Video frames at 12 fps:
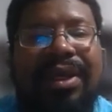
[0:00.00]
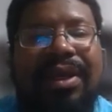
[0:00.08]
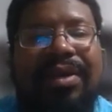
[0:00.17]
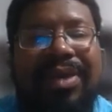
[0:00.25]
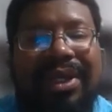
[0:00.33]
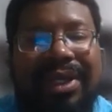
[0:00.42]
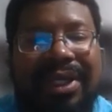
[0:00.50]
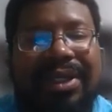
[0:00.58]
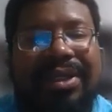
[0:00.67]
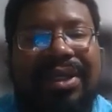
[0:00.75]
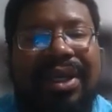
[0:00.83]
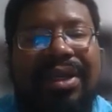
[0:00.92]
But
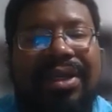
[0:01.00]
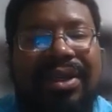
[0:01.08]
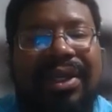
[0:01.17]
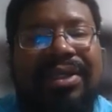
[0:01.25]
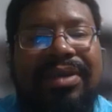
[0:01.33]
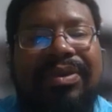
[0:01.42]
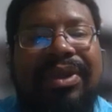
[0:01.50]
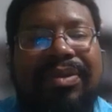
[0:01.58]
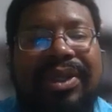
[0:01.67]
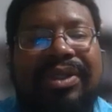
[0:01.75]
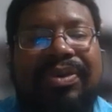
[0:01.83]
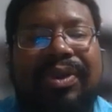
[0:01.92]
then you get something
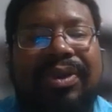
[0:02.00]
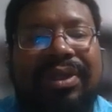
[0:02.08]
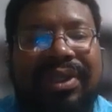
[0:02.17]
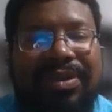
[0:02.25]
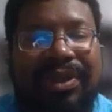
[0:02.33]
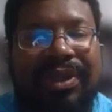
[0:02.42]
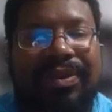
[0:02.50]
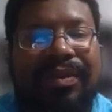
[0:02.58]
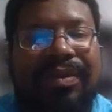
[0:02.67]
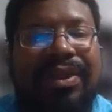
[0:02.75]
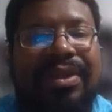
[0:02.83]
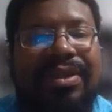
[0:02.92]
much more deliberate.
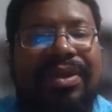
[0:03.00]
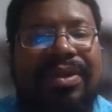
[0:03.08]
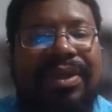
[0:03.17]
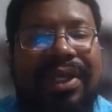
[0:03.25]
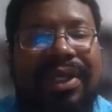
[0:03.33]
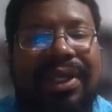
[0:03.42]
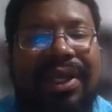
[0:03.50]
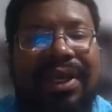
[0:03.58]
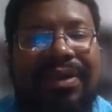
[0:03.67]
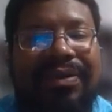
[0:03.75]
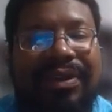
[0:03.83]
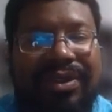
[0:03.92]
So then
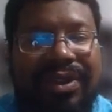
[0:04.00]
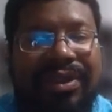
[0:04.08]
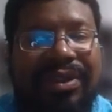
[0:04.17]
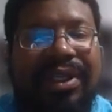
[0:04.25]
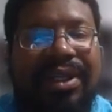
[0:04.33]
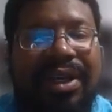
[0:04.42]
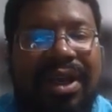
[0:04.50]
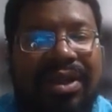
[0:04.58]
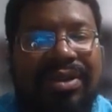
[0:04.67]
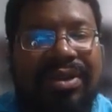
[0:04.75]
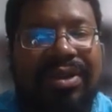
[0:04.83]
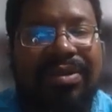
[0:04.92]
in verse 13,
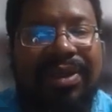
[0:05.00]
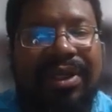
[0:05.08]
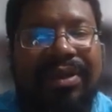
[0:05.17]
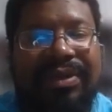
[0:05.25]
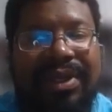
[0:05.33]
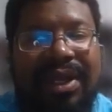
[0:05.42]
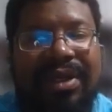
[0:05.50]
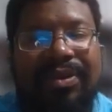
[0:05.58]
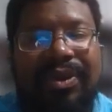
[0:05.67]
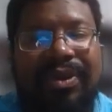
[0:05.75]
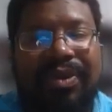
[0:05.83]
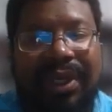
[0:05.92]
also the men of Sodom
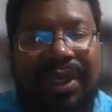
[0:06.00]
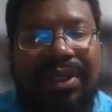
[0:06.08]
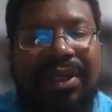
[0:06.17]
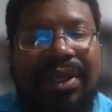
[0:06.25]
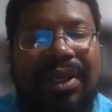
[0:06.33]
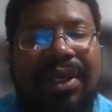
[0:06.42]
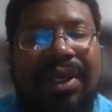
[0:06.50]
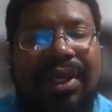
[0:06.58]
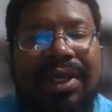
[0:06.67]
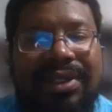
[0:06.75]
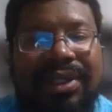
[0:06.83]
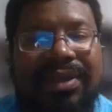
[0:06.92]
were wicked
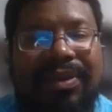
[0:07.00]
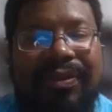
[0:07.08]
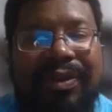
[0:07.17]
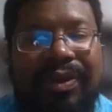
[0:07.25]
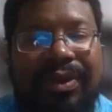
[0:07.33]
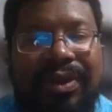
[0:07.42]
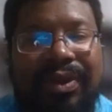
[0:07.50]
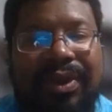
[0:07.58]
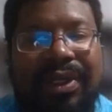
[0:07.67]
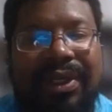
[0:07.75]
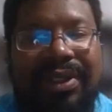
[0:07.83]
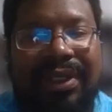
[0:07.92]
and sinning before the Lord
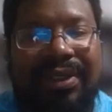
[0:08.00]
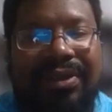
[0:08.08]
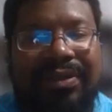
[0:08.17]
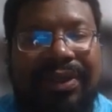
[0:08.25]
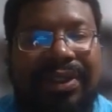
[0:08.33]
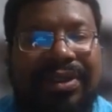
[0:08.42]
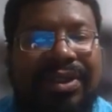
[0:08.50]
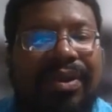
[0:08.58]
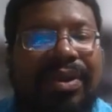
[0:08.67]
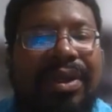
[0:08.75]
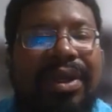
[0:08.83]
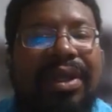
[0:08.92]
excessively.
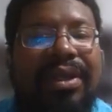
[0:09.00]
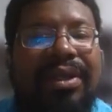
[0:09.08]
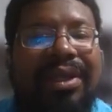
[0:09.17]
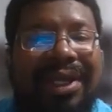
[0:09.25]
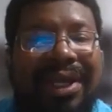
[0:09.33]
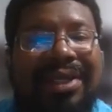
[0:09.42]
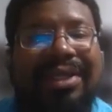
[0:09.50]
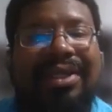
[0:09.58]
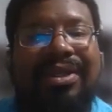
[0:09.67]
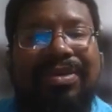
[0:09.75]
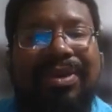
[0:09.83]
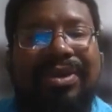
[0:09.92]
So the connection
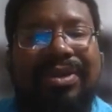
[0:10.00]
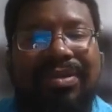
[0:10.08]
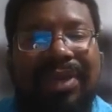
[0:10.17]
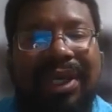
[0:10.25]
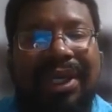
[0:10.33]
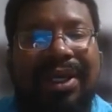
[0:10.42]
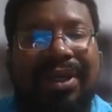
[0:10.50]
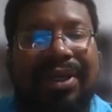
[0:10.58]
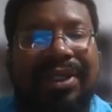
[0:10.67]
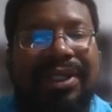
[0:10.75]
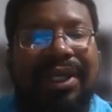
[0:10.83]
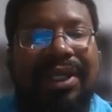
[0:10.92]
you're supposed to make here
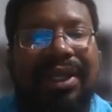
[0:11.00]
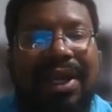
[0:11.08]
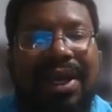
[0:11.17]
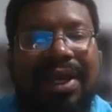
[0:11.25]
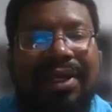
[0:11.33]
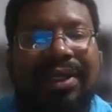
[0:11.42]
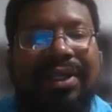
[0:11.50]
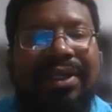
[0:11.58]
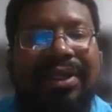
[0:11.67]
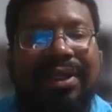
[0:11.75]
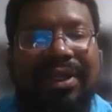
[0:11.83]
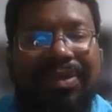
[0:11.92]
is that Lot,
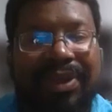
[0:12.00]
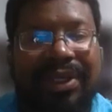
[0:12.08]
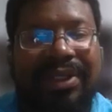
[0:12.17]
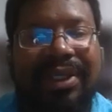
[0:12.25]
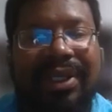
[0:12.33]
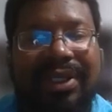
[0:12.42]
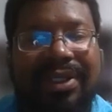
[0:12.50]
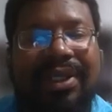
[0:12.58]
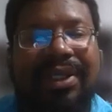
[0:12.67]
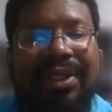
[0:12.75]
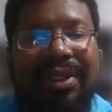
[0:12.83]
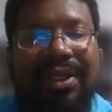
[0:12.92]
pitching his
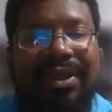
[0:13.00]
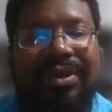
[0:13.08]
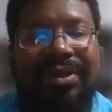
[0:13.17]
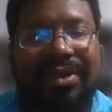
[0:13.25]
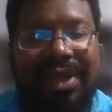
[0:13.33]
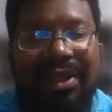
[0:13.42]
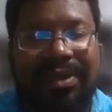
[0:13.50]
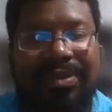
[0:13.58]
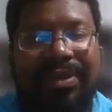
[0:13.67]
tent near Sodom,